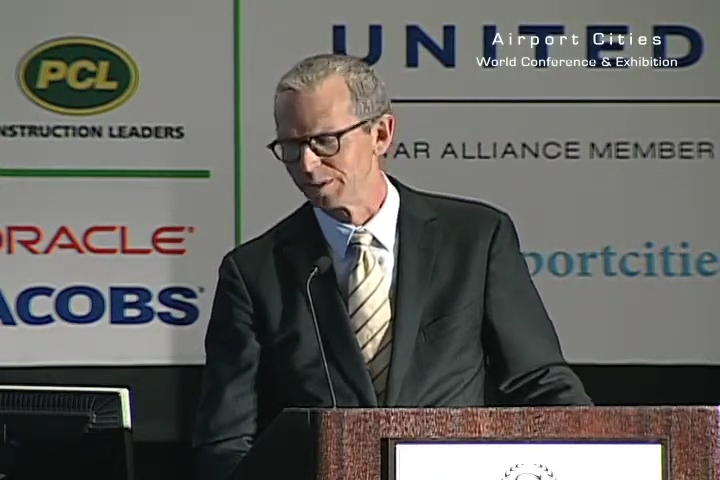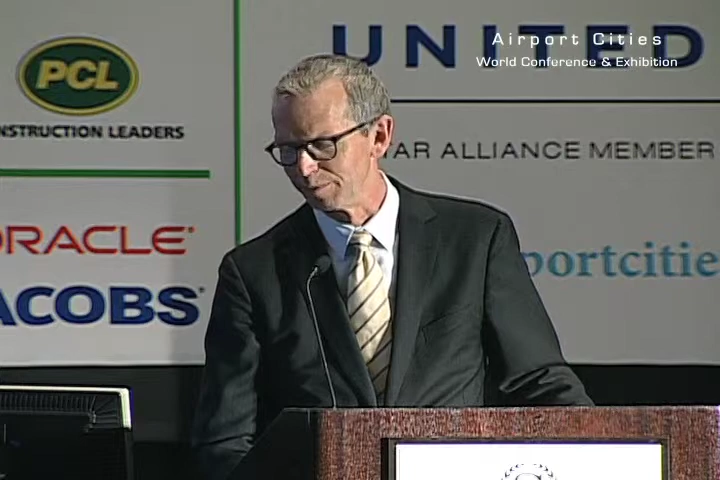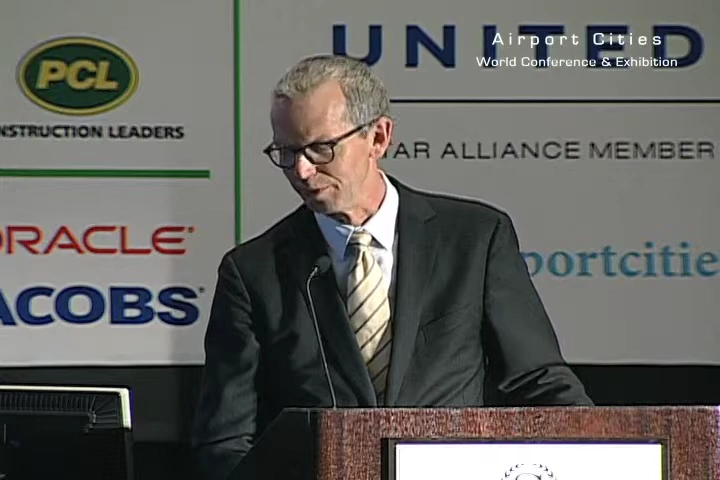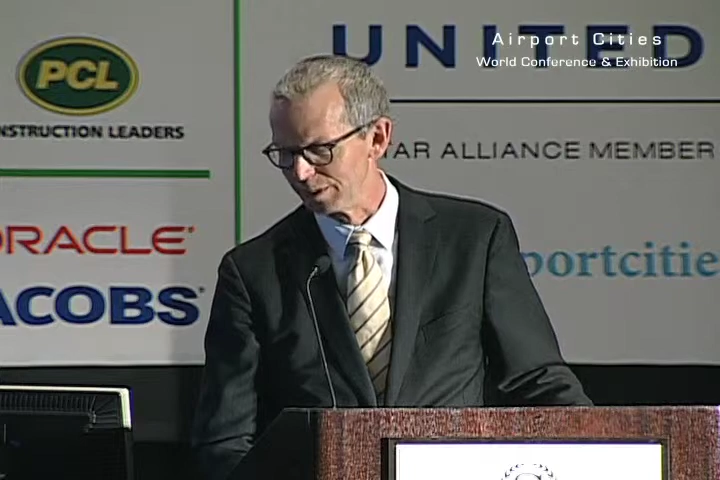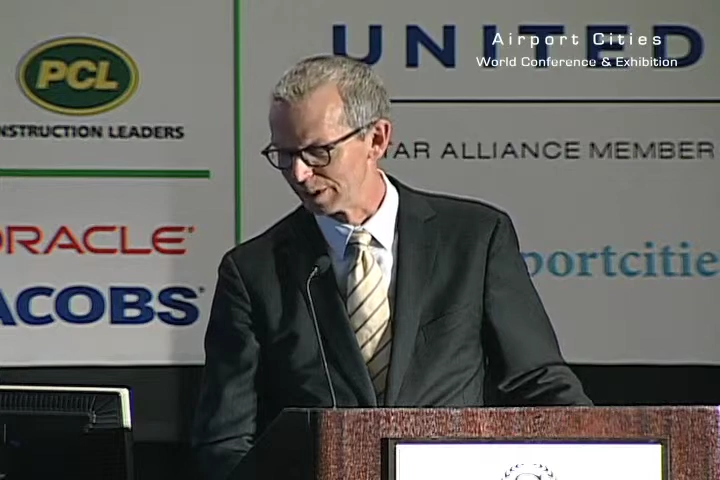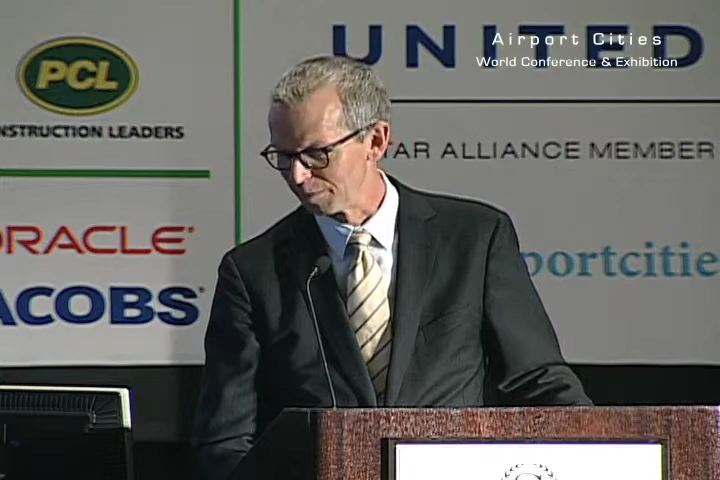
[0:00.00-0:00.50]

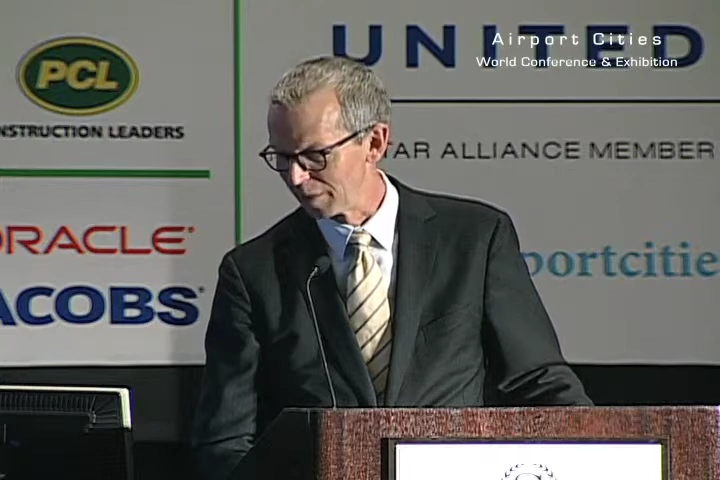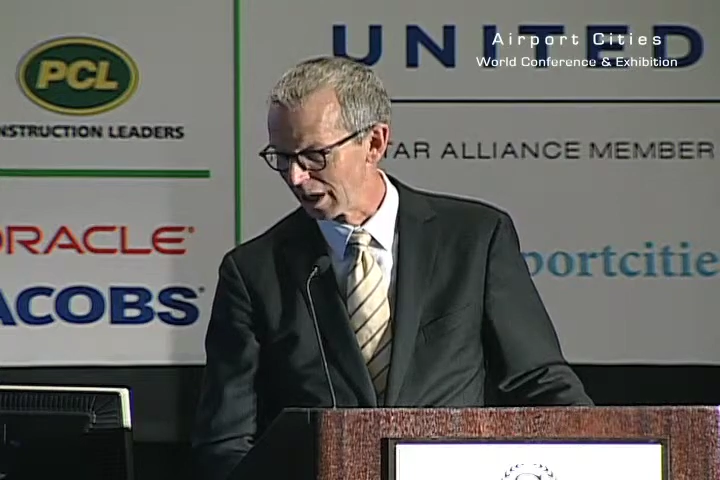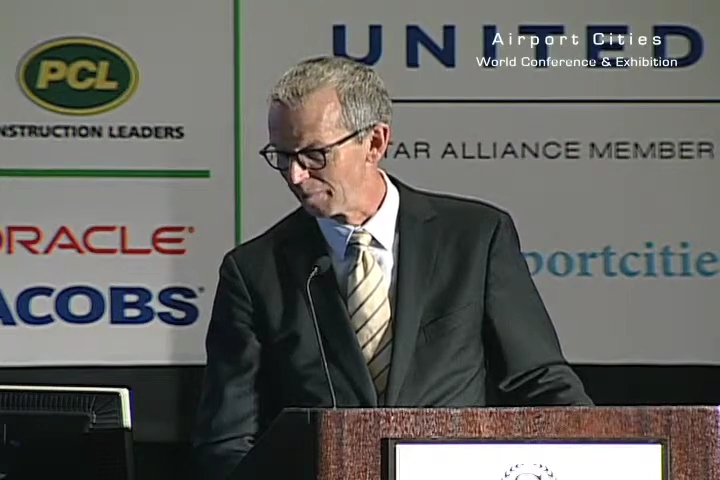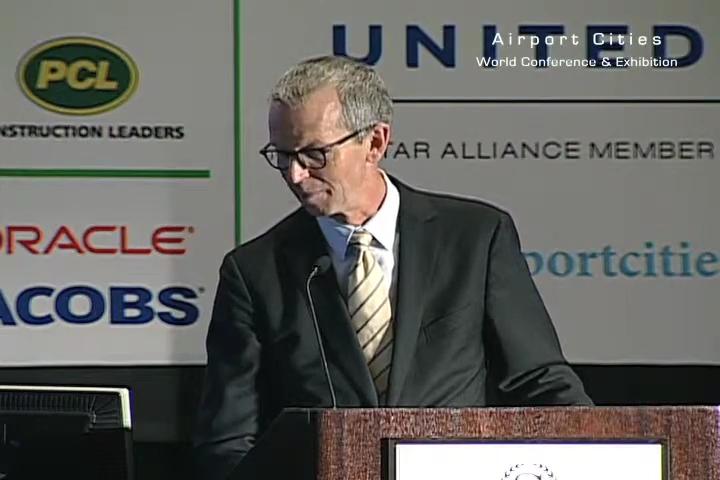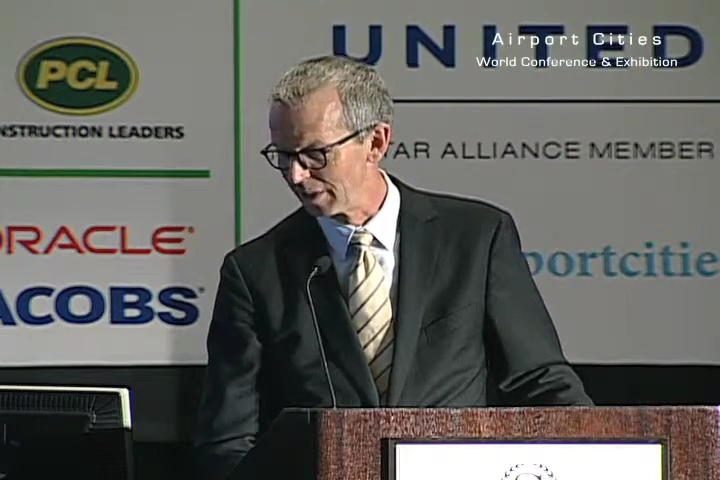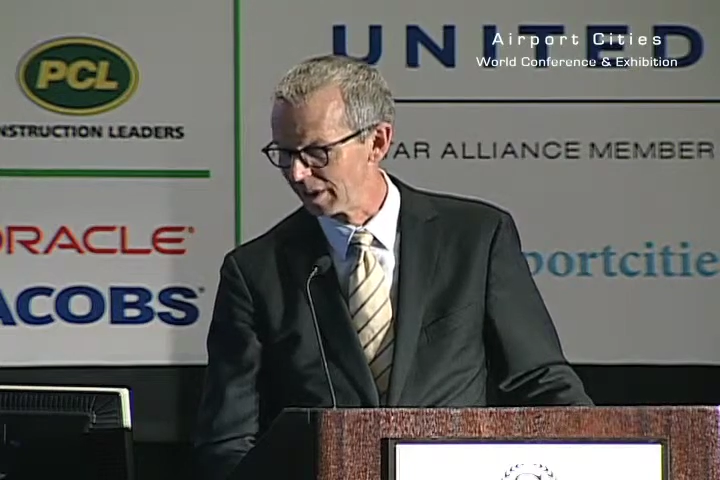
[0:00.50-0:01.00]
music
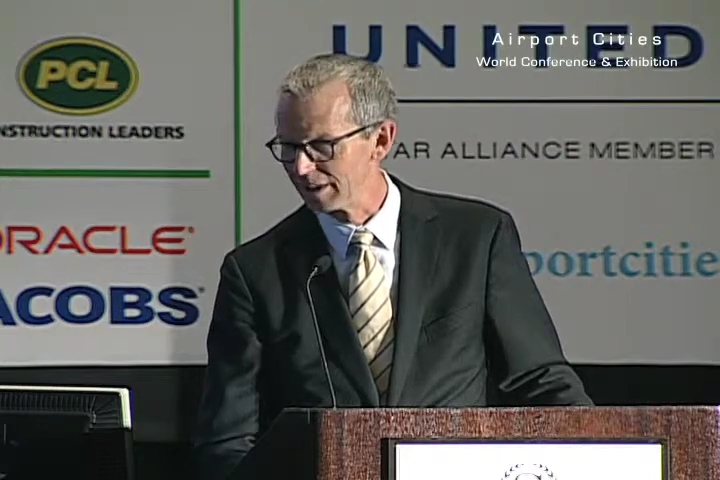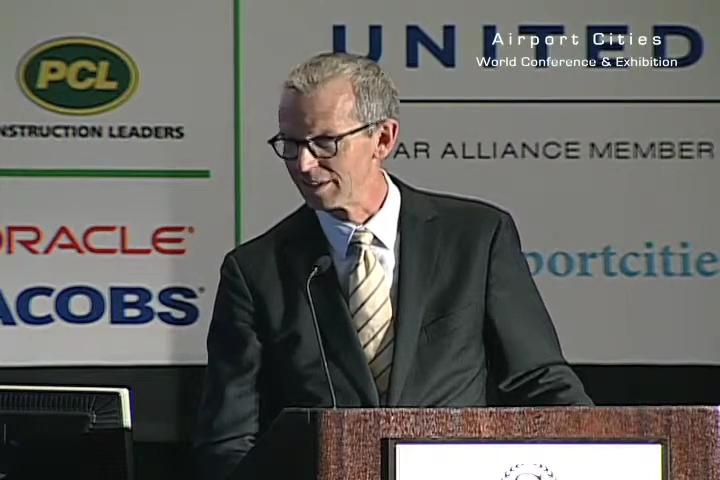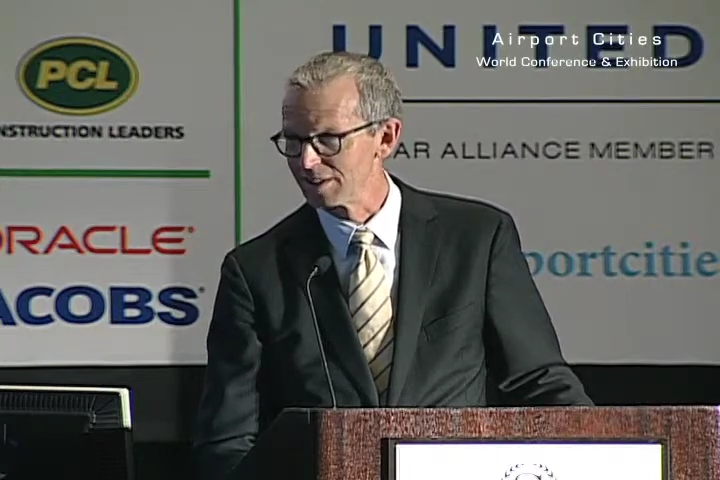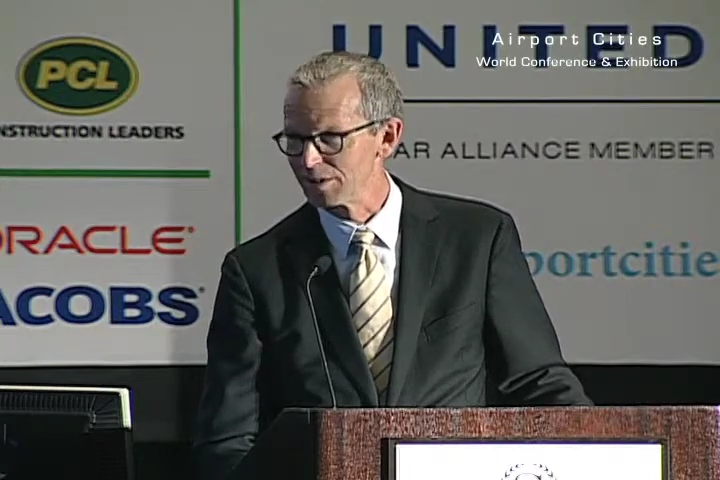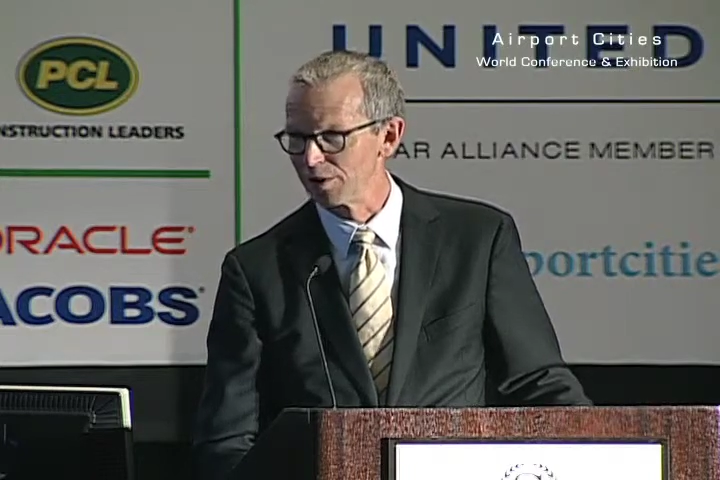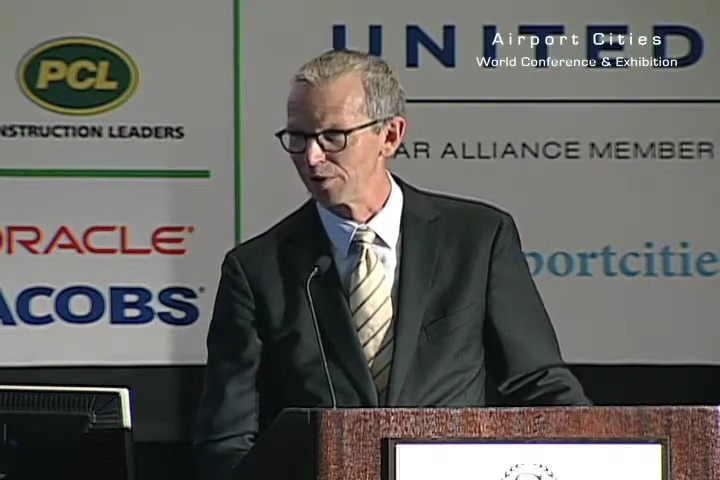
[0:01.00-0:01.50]
piped in,
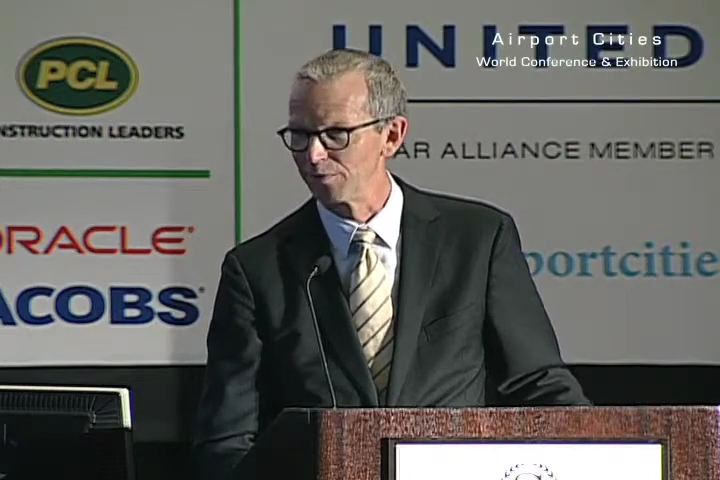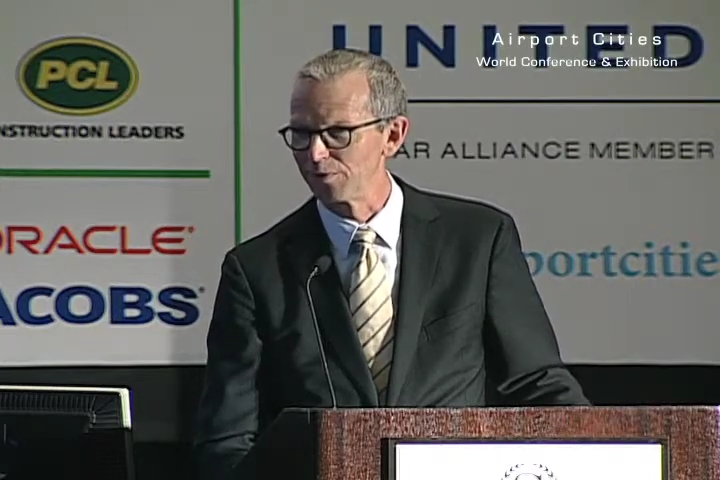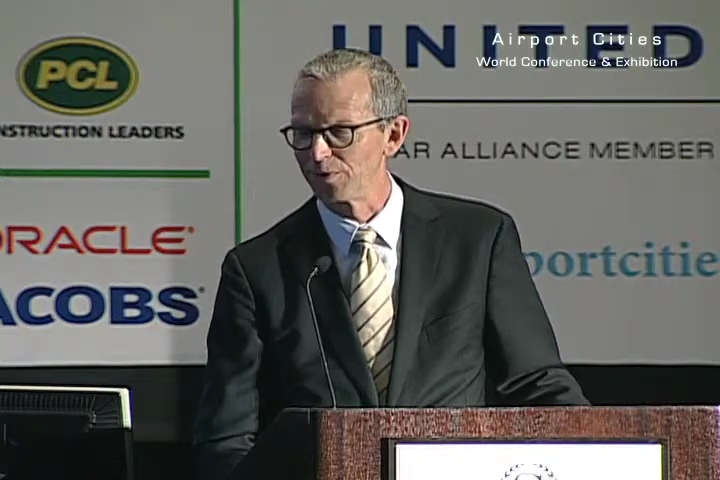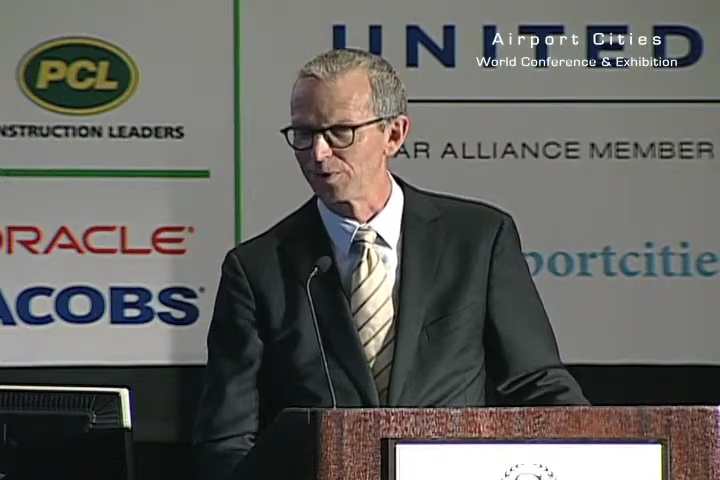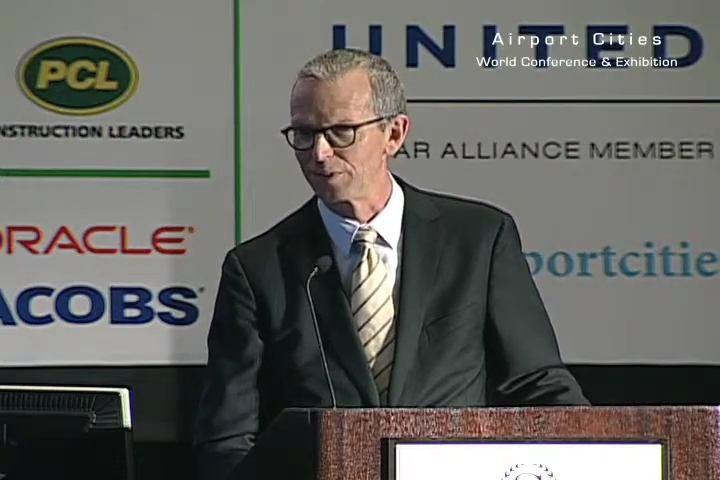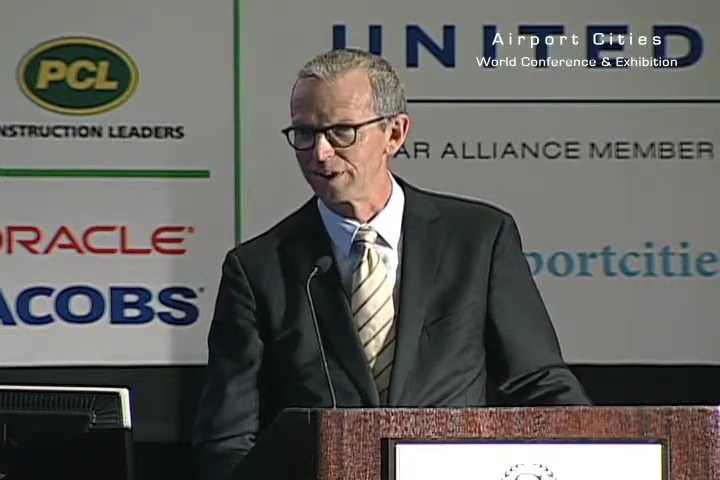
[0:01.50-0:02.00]
stone
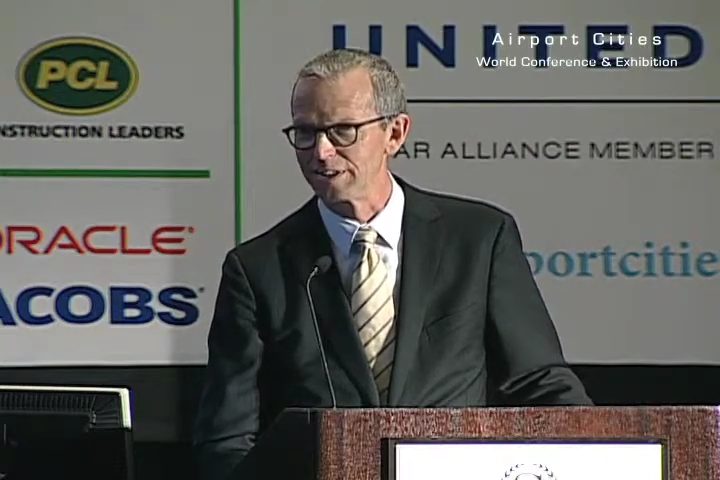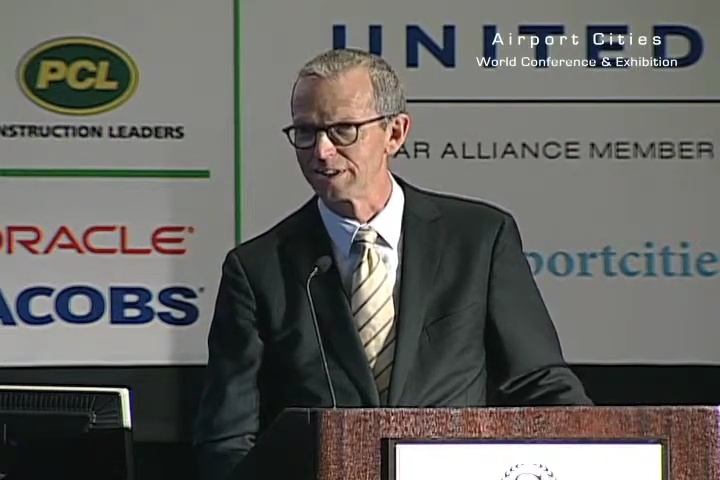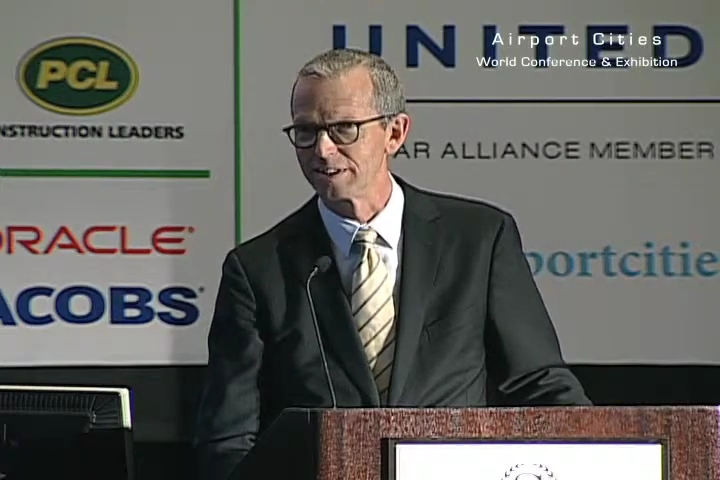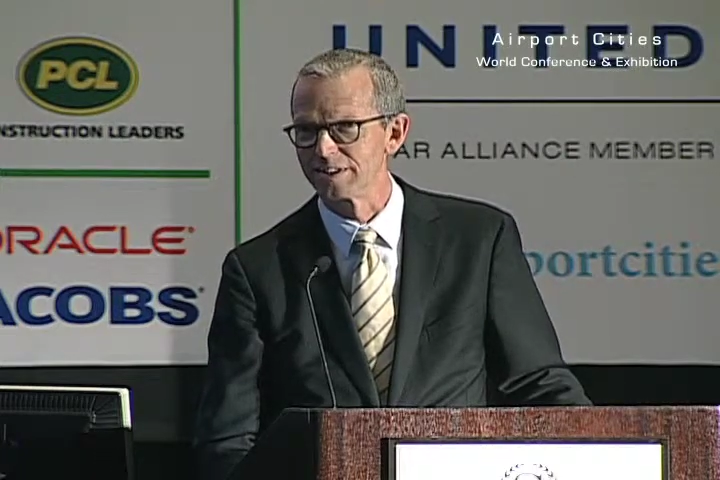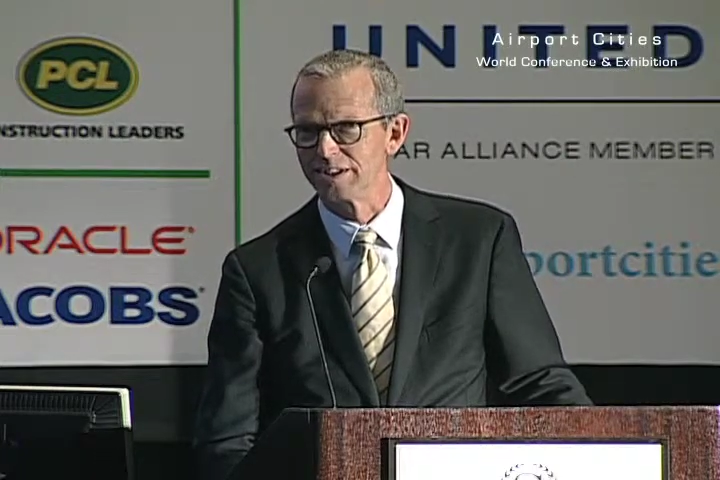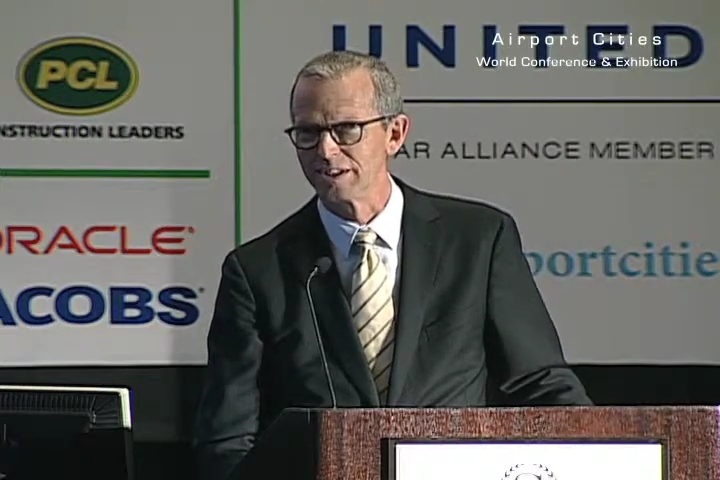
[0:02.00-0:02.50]
floors,